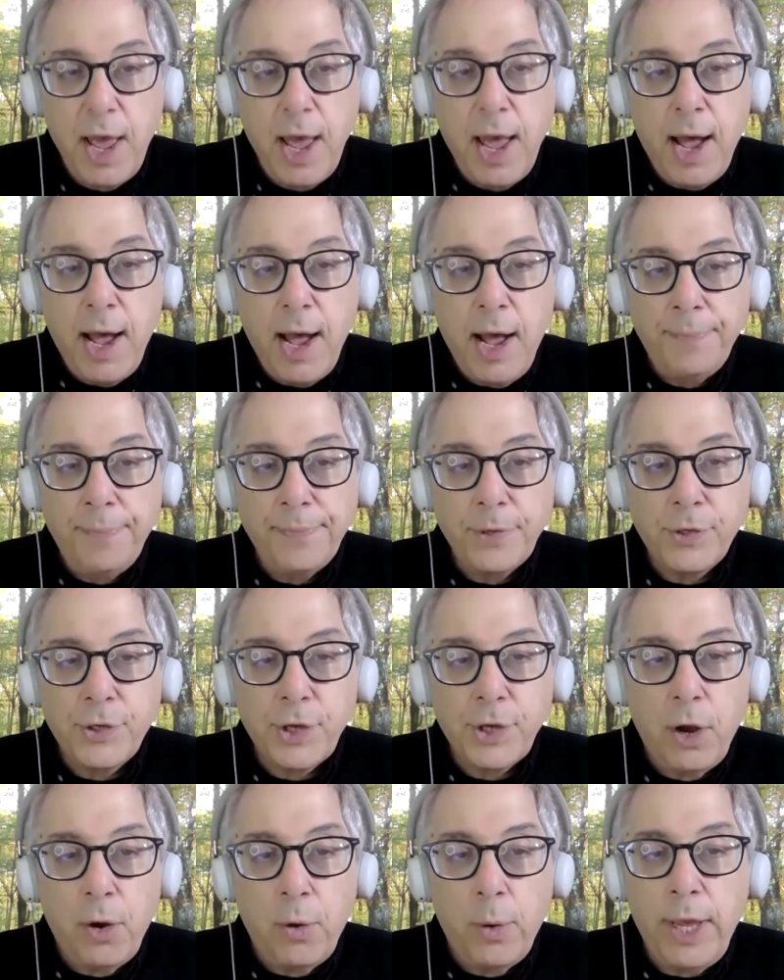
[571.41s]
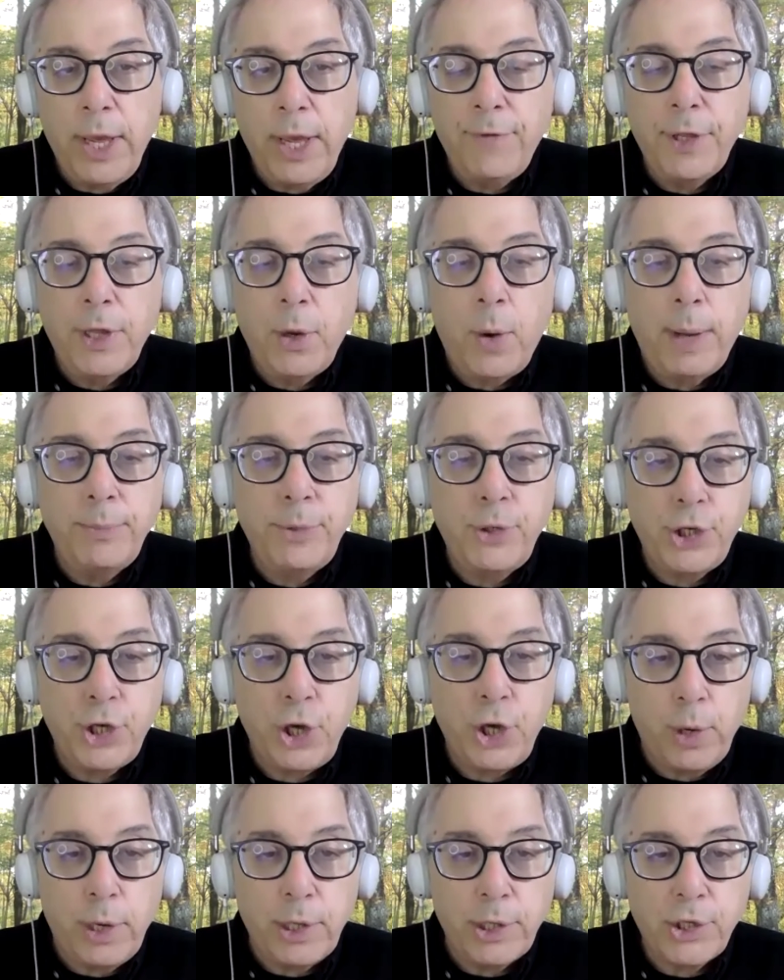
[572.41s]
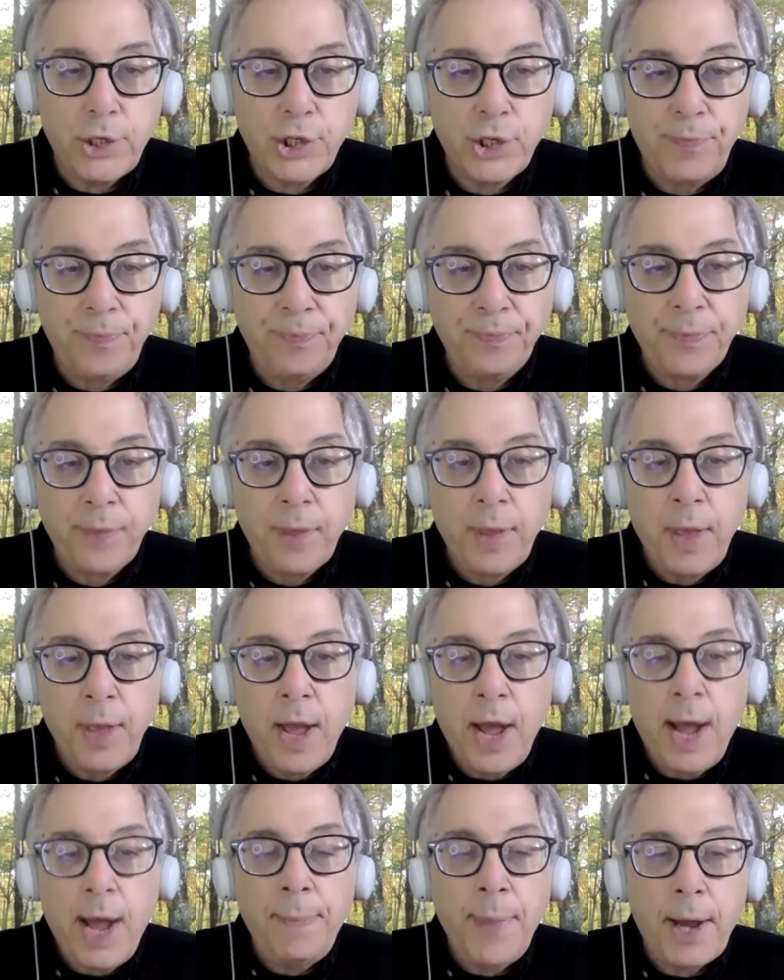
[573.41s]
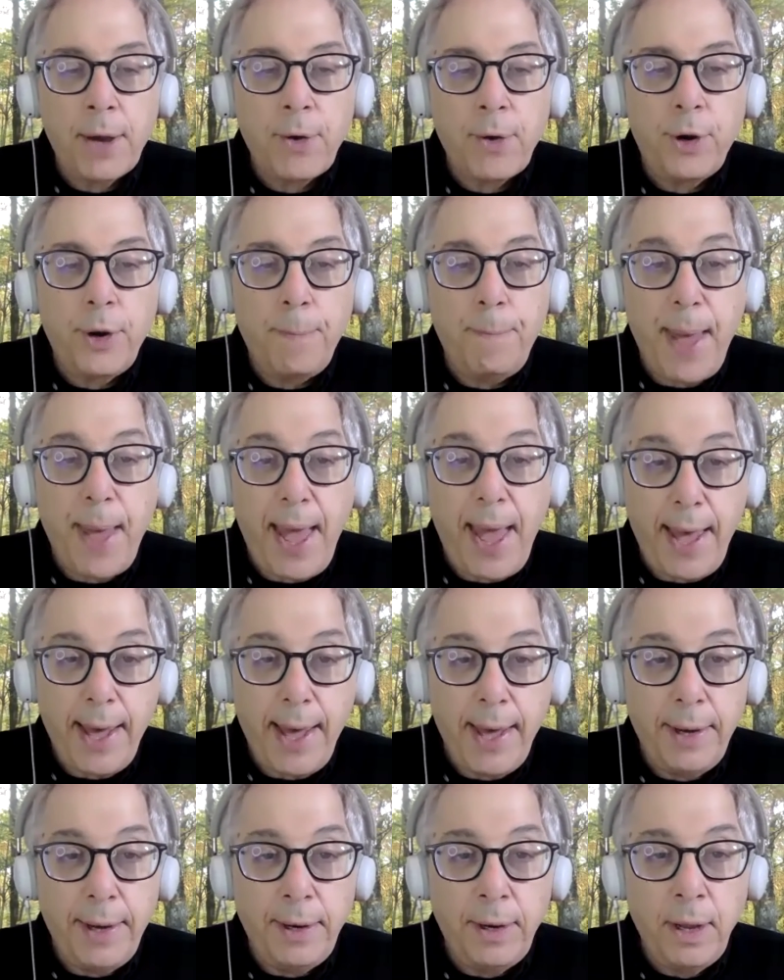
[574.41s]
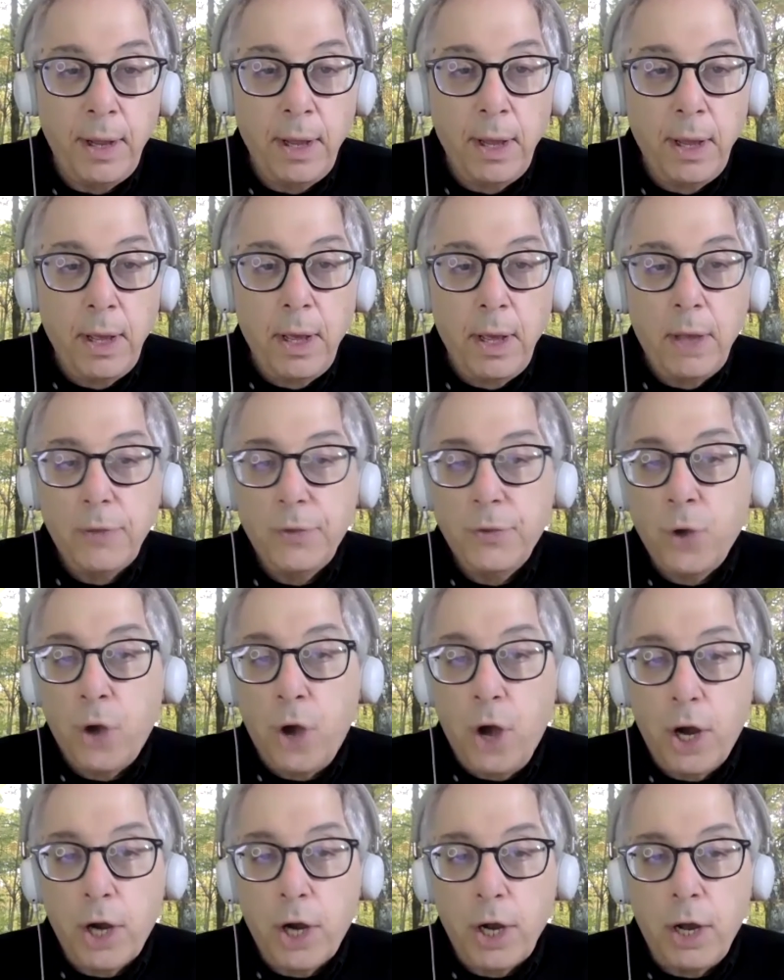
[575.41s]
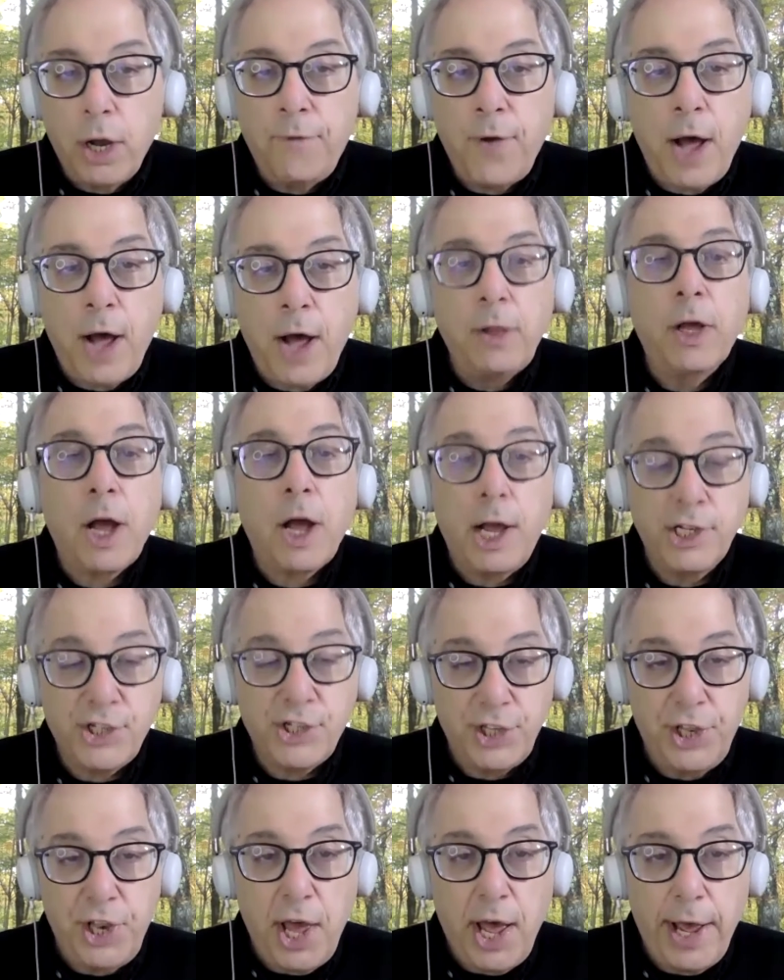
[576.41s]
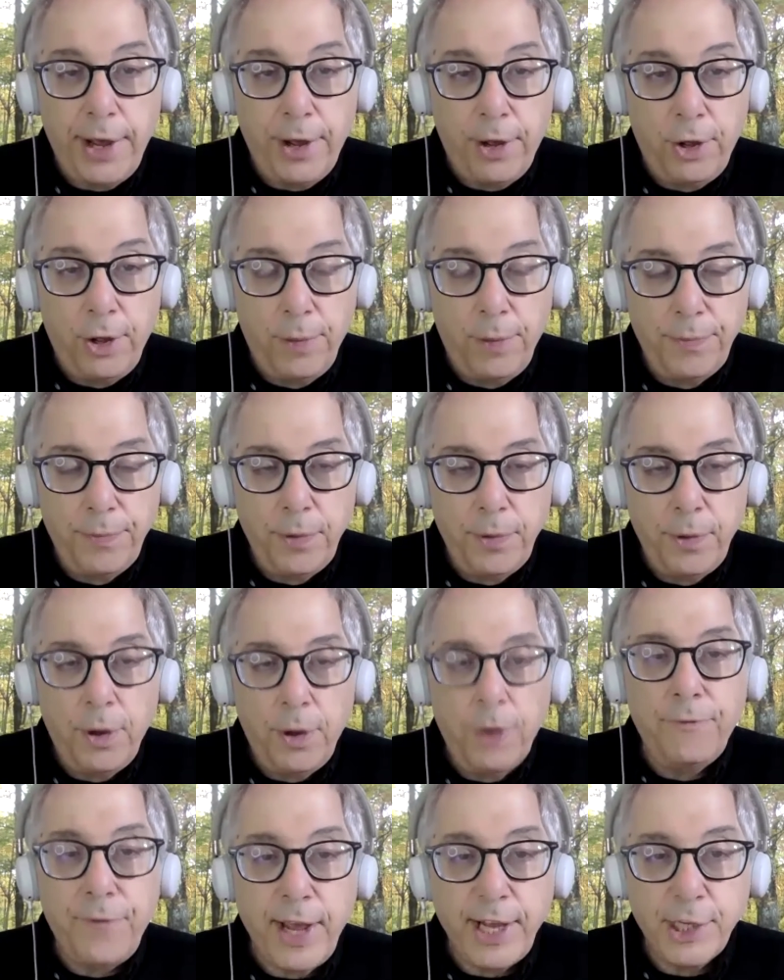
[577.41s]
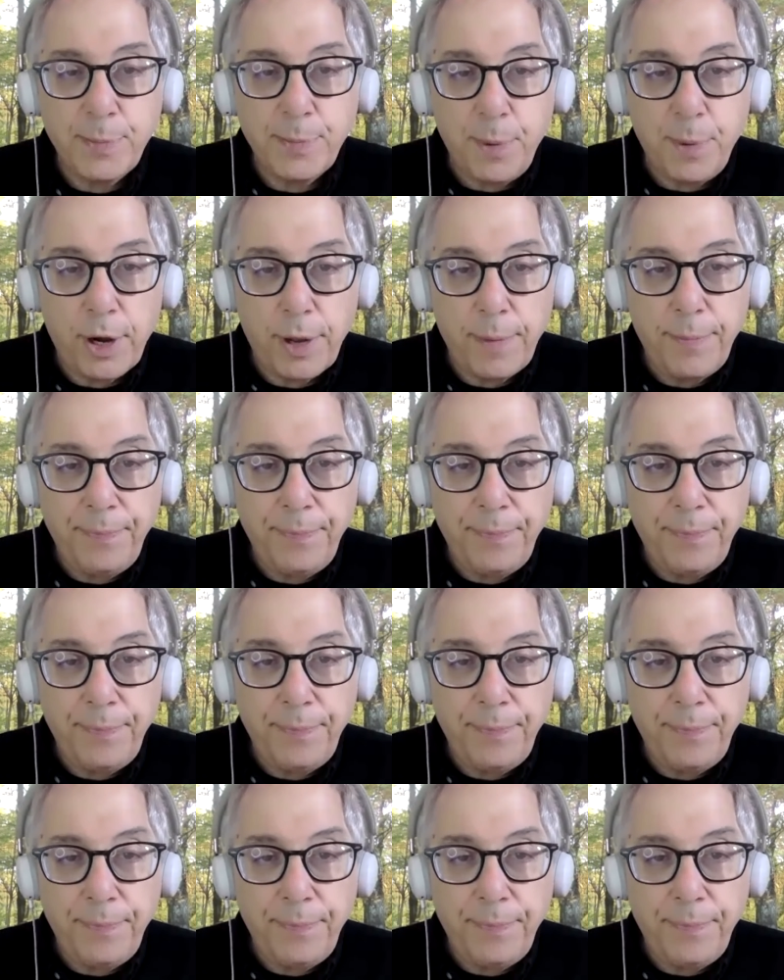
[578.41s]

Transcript: Um, so even though I'm Jewish, I'm not going to ban talk of Holocaust denial on Facebook.